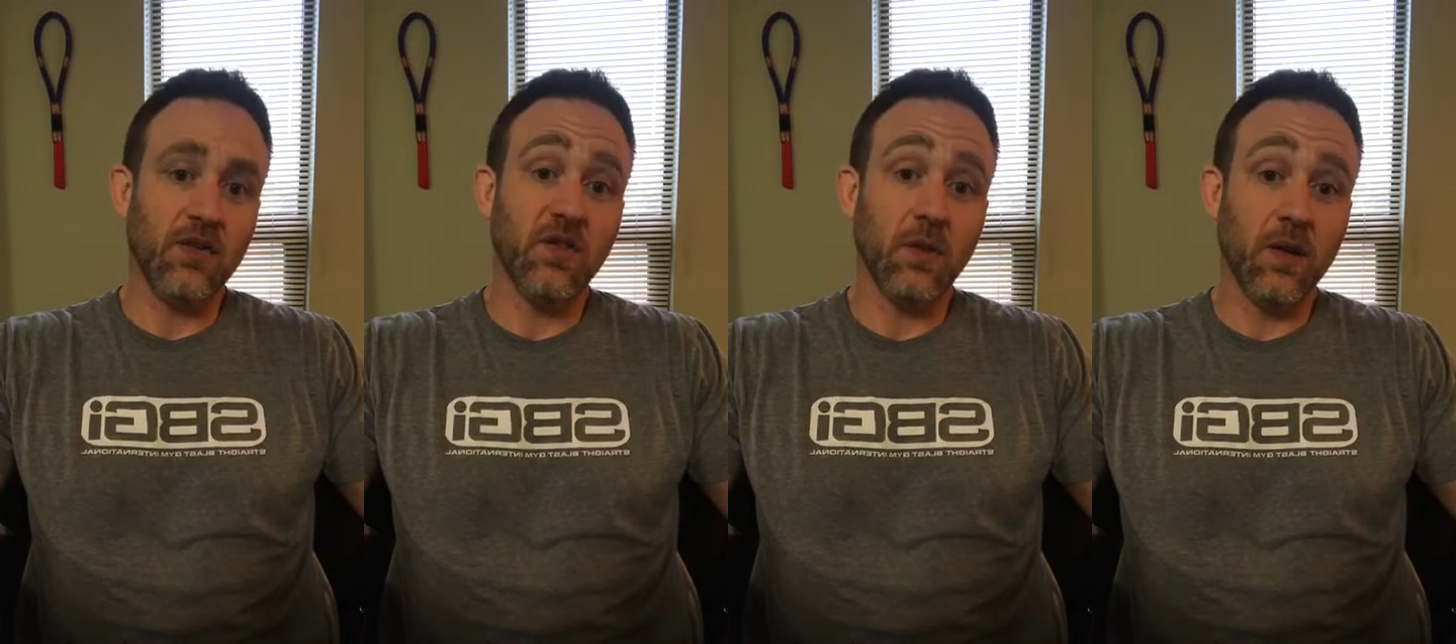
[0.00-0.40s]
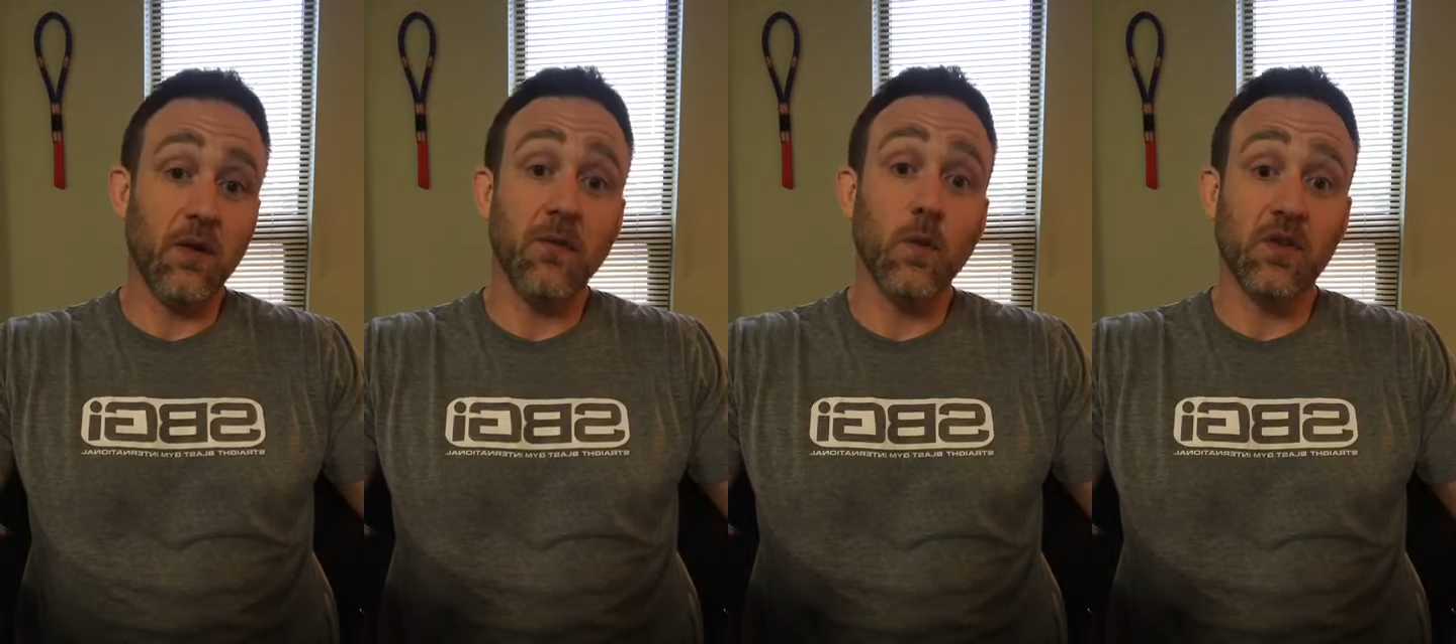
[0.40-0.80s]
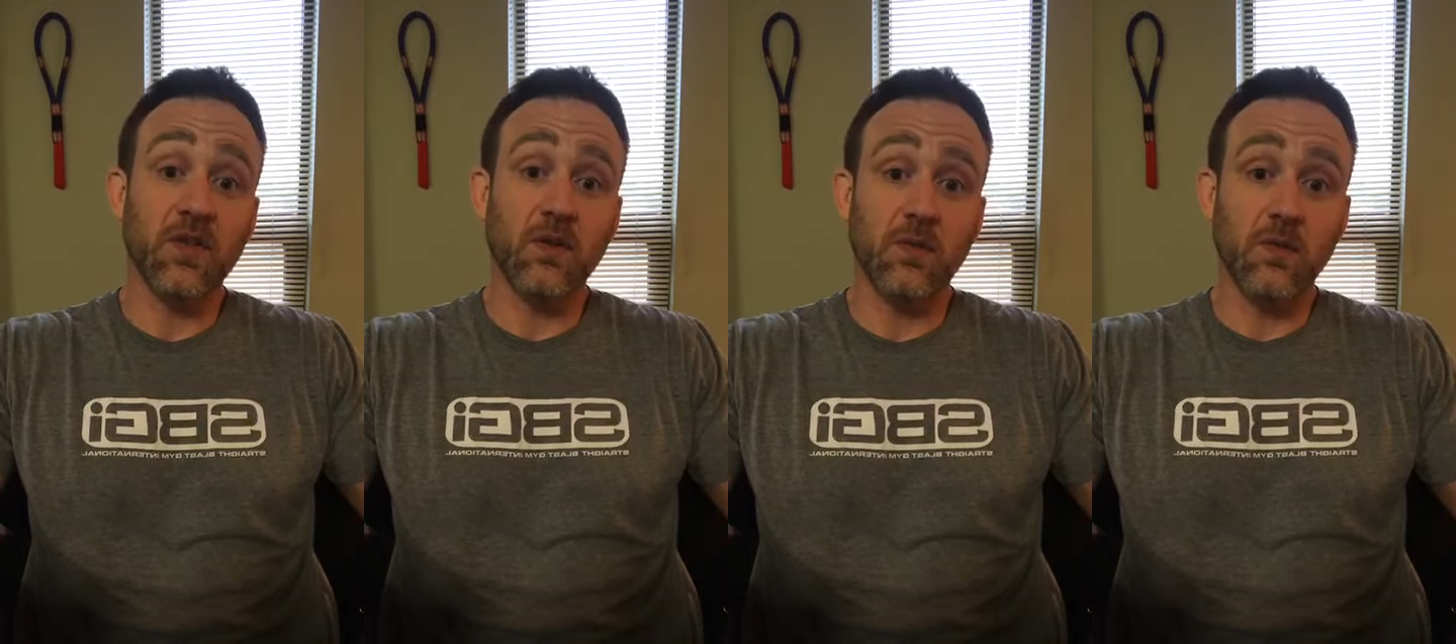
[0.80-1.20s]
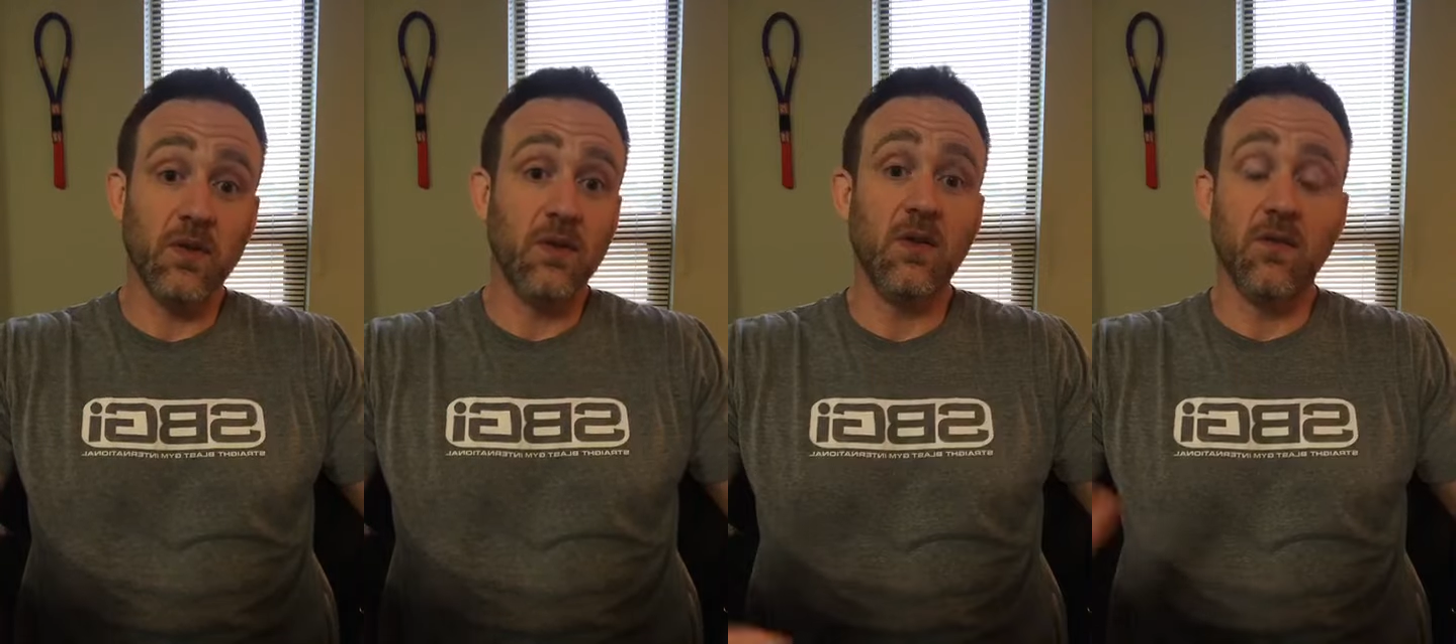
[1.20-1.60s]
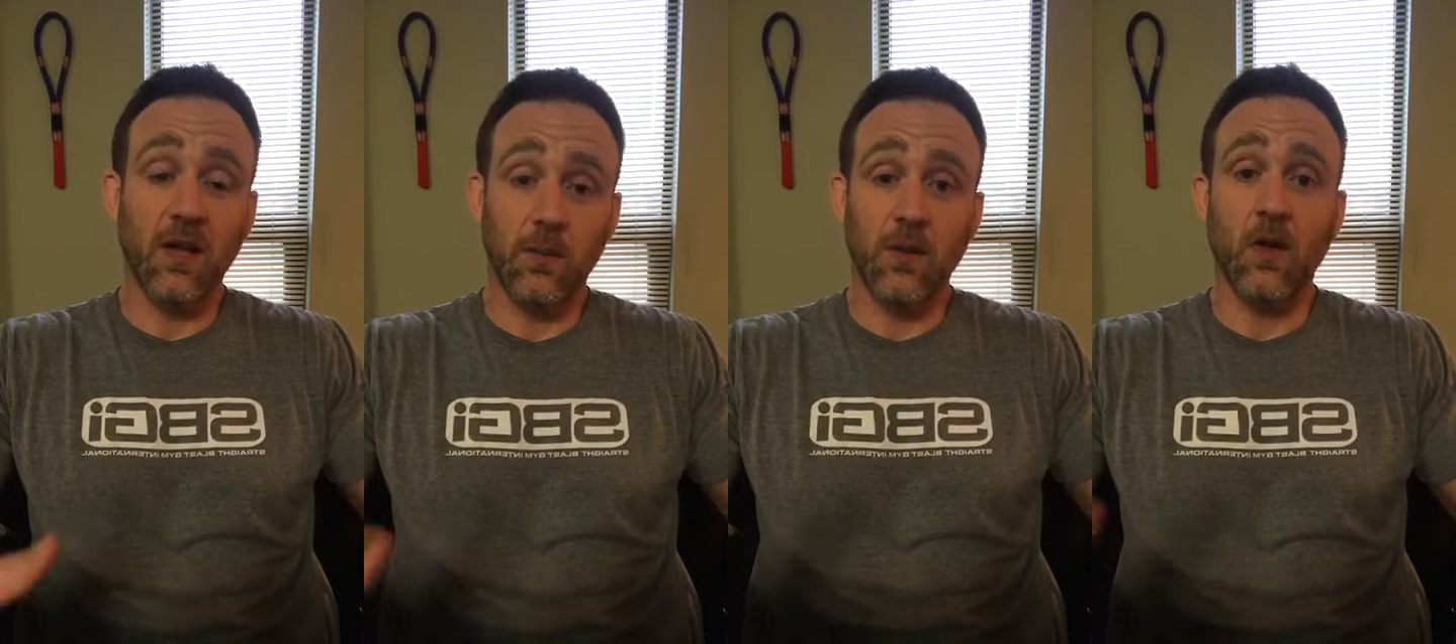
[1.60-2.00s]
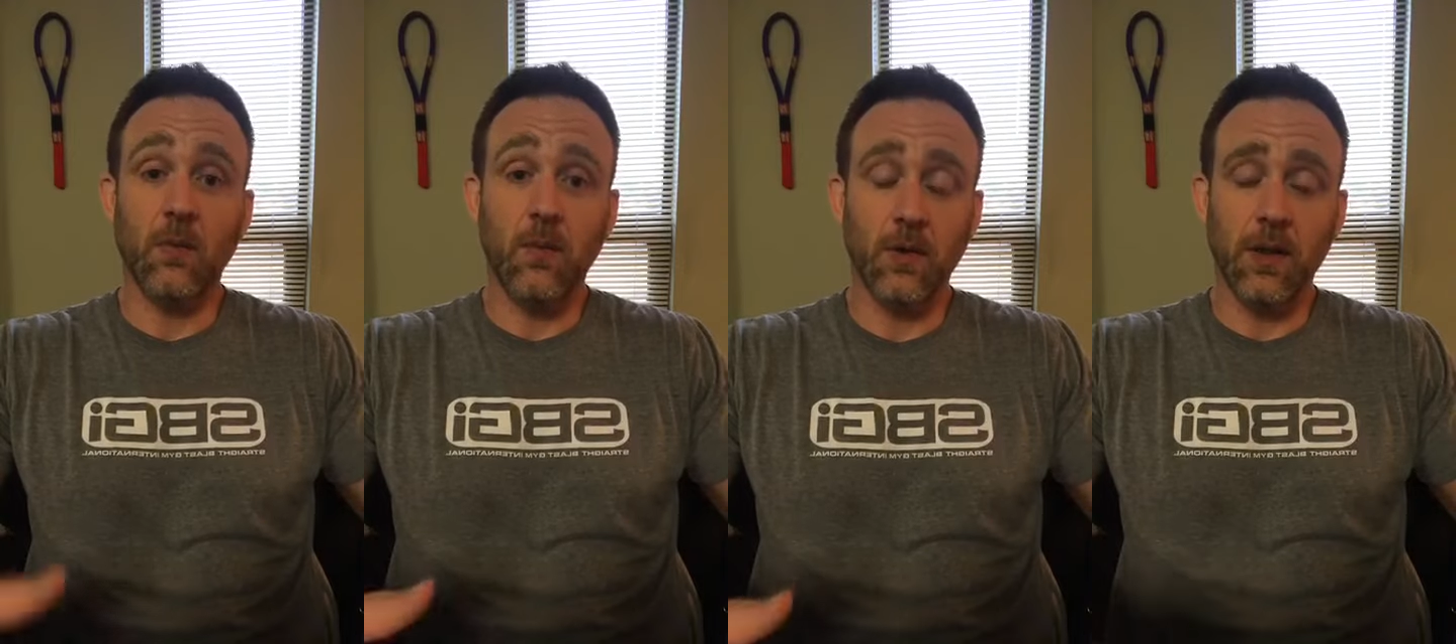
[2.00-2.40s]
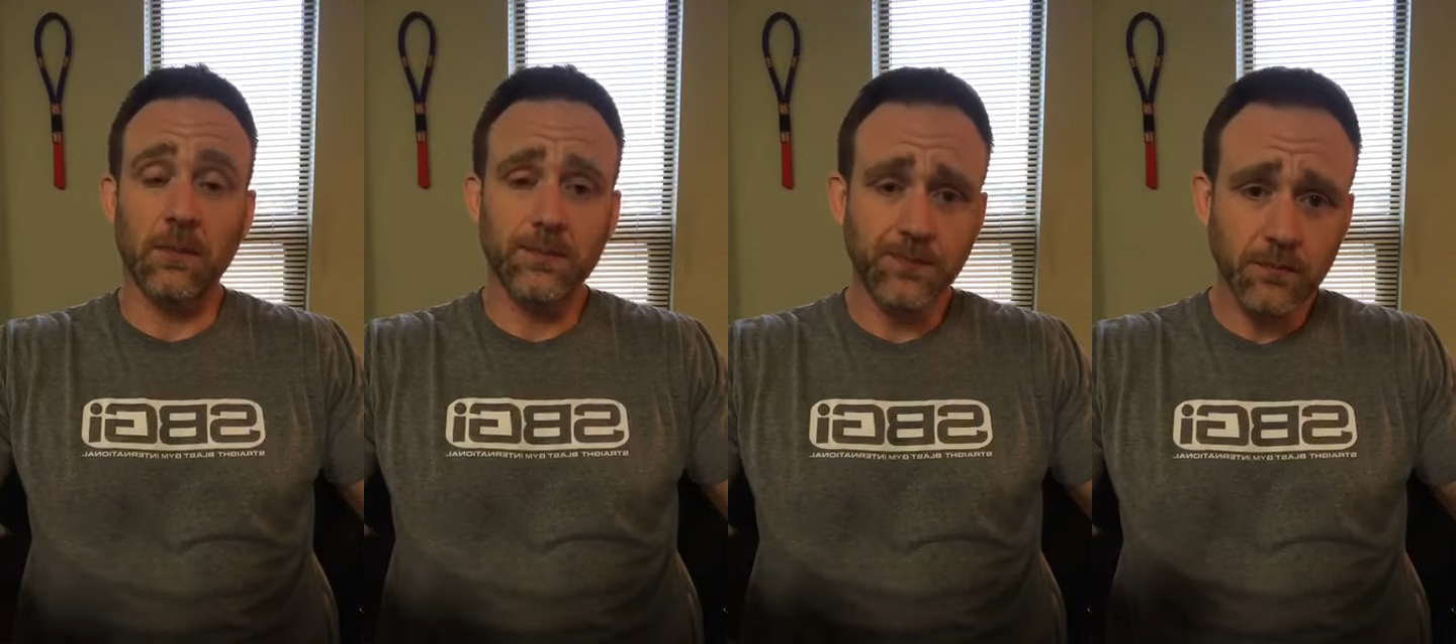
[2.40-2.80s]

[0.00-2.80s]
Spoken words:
So there, you're forced to develop guard pulling.